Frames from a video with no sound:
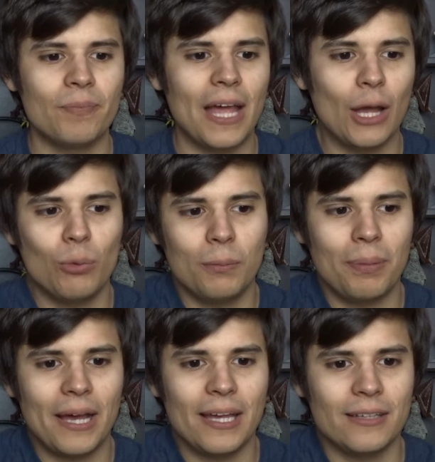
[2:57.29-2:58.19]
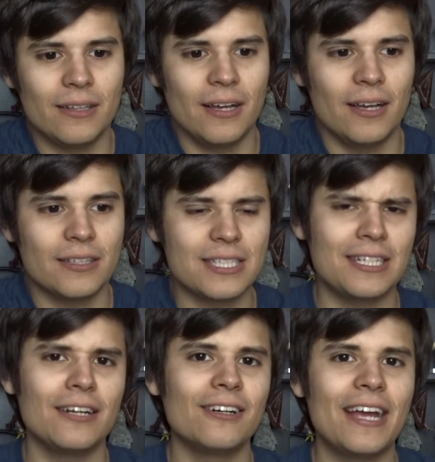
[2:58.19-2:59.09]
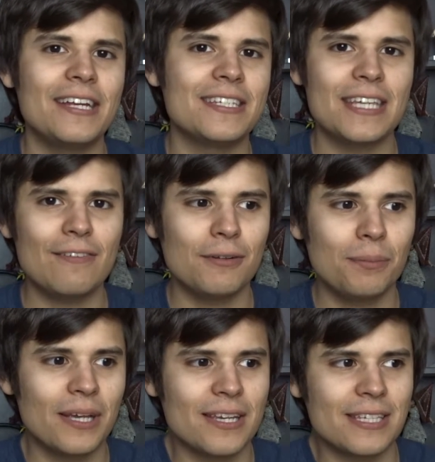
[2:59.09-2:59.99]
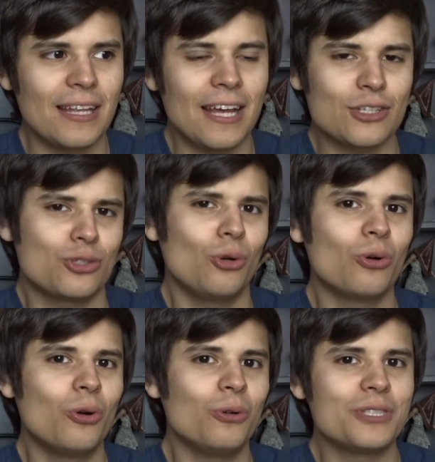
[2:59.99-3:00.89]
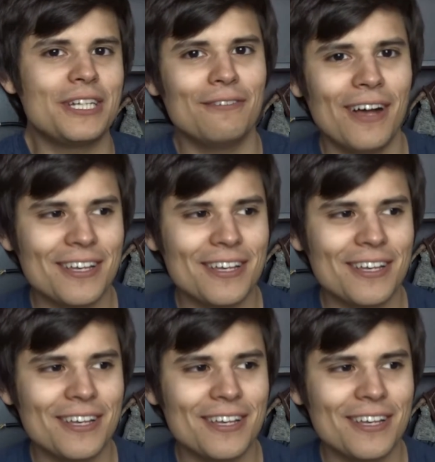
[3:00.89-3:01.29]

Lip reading: I went by Stunner87 because I liked Stone Cold Steve